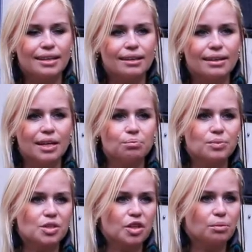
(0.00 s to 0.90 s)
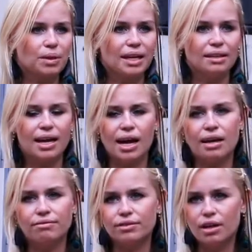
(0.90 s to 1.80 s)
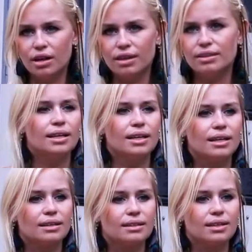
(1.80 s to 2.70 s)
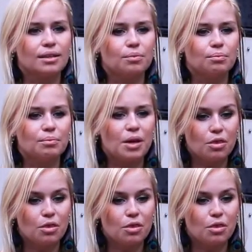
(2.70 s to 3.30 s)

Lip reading: and I started playing live a lot. And my